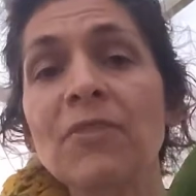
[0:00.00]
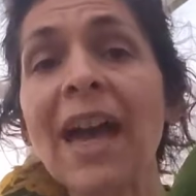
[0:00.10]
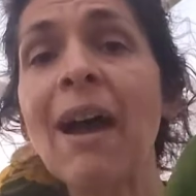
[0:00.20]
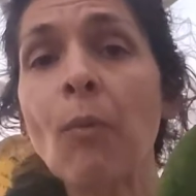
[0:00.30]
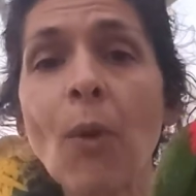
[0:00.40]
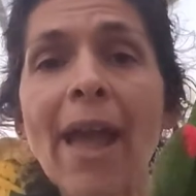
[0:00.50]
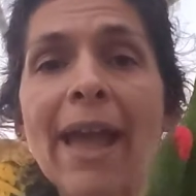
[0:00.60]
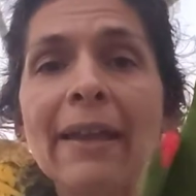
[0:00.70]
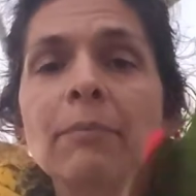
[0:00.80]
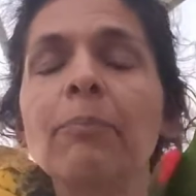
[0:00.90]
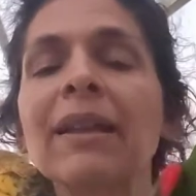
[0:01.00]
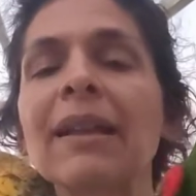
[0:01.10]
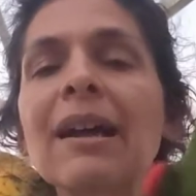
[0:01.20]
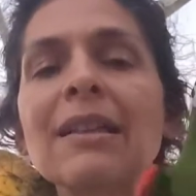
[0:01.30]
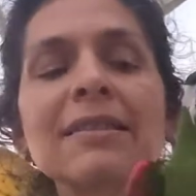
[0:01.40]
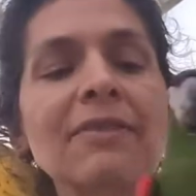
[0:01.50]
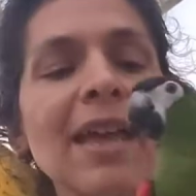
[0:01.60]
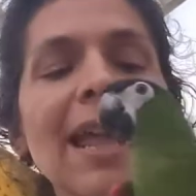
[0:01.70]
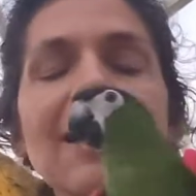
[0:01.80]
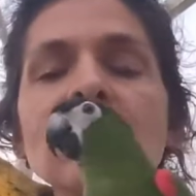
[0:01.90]
that way because
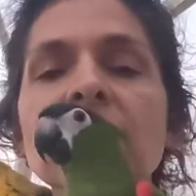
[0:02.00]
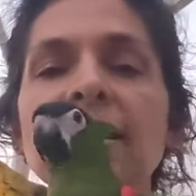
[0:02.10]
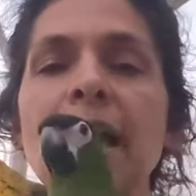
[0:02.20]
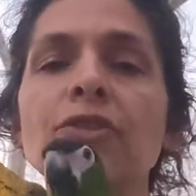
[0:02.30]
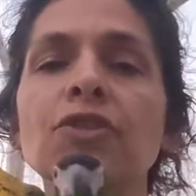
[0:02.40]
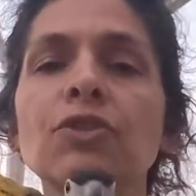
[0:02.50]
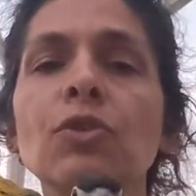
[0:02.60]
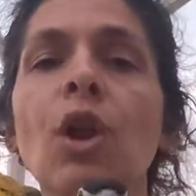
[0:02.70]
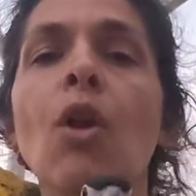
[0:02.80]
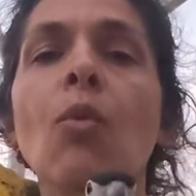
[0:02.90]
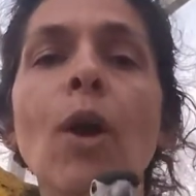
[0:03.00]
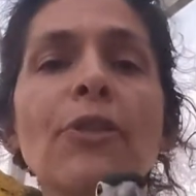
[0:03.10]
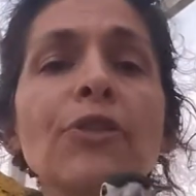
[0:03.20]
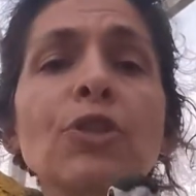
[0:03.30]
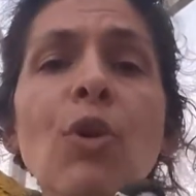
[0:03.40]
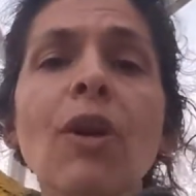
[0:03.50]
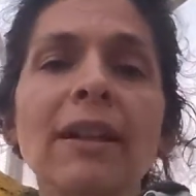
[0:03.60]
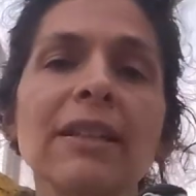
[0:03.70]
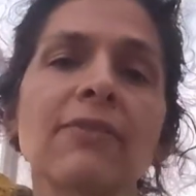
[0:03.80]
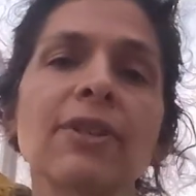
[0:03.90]
that actually tells you whether your
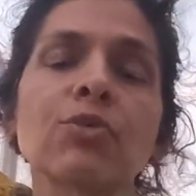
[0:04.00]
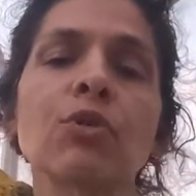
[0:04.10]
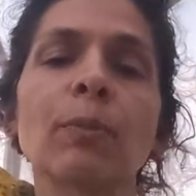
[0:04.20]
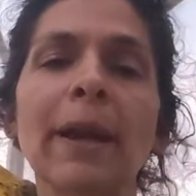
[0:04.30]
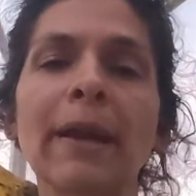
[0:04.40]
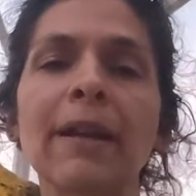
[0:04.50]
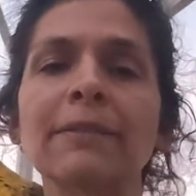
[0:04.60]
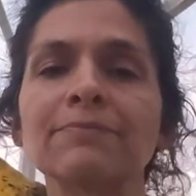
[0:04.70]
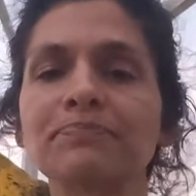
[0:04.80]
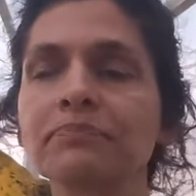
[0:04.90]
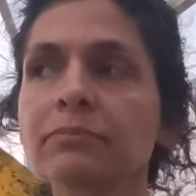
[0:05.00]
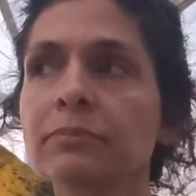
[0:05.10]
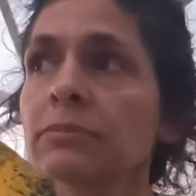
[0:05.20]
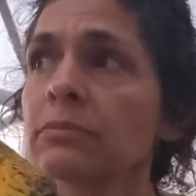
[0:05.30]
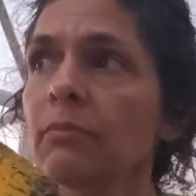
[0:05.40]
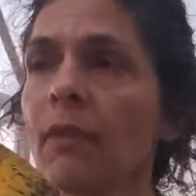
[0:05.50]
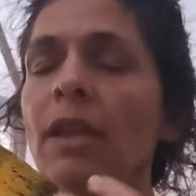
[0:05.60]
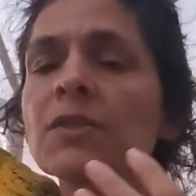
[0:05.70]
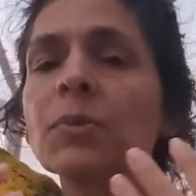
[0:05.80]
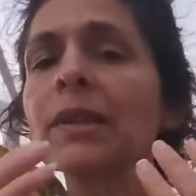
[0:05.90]
individual parrot
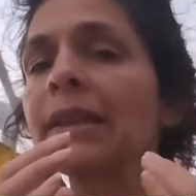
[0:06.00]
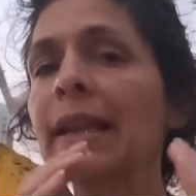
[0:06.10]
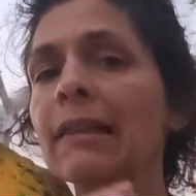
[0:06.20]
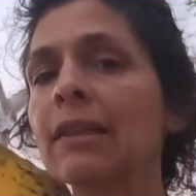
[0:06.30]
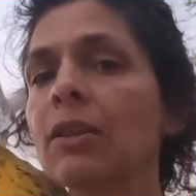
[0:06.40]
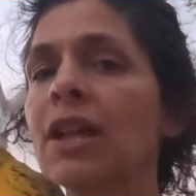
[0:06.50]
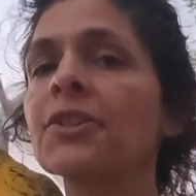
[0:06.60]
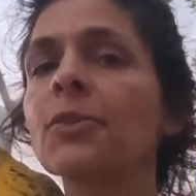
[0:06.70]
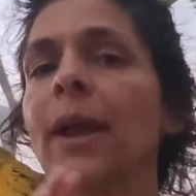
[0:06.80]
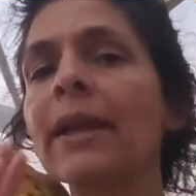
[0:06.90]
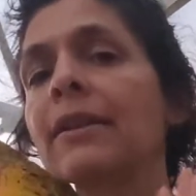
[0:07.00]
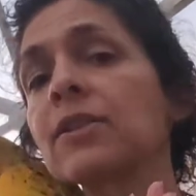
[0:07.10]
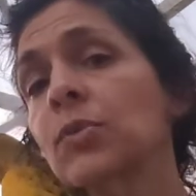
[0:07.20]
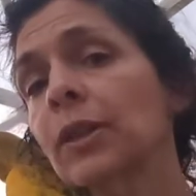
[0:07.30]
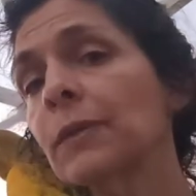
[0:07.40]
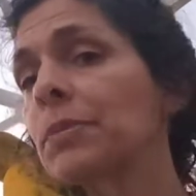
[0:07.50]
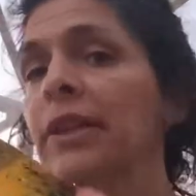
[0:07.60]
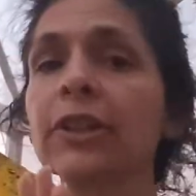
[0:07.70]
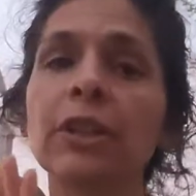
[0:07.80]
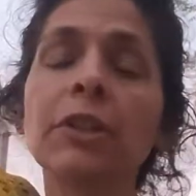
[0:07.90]
is really a little underweight is really
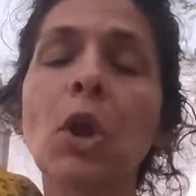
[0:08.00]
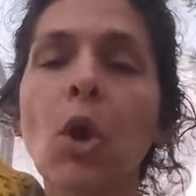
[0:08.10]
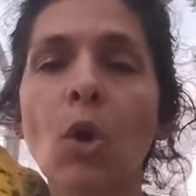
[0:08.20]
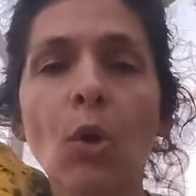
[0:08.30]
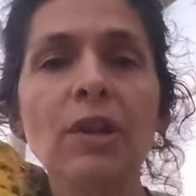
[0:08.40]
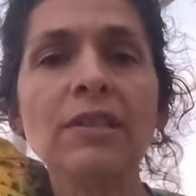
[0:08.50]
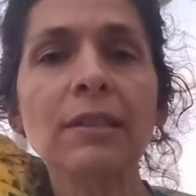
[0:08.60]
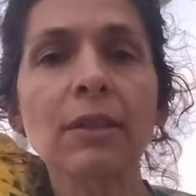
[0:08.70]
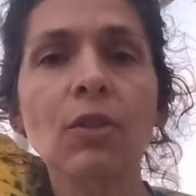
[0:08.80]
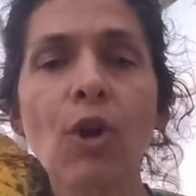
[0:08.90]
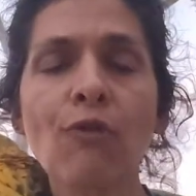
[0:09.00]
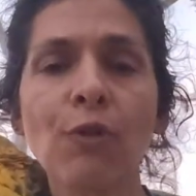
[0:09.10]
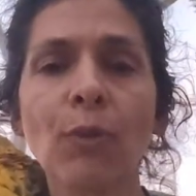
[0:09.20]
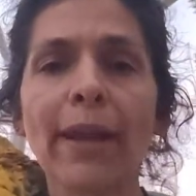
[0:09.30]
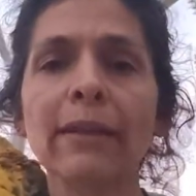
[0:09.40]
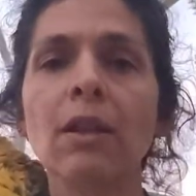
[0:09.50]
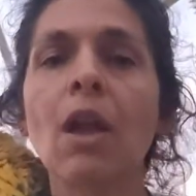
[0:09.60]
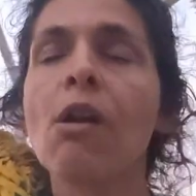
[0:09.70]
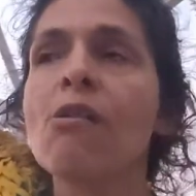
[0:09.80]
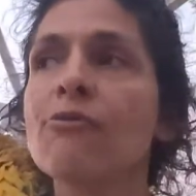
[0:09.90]
pretty good or is a little overweight.
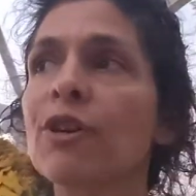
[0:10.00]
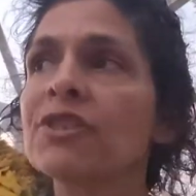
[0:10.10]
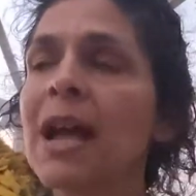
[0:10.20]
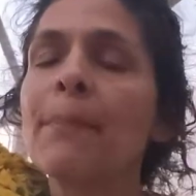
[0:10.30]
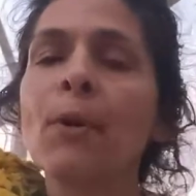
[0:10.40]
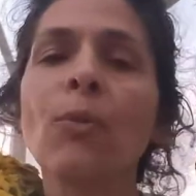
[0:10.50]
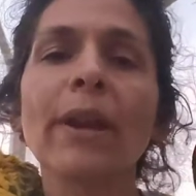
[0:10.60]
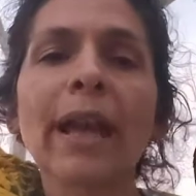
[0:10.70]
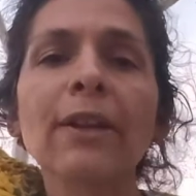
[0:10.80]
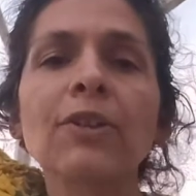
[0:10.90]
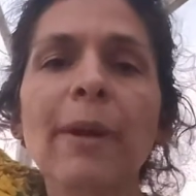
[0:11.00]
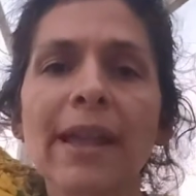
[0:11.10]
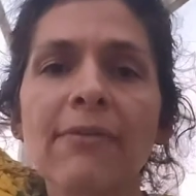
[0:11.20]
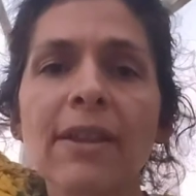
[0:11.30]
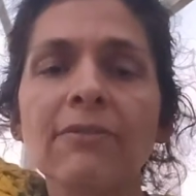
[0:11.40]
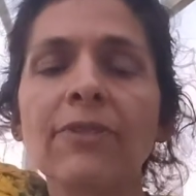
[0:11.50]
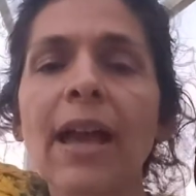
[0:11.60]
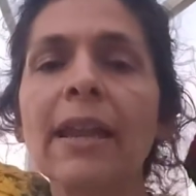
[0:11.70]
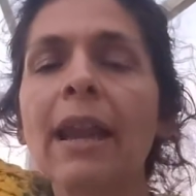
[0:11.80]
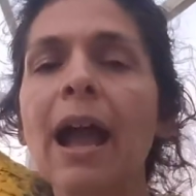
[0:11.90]
For example, when I go to my avian
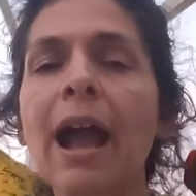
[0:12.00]
vet,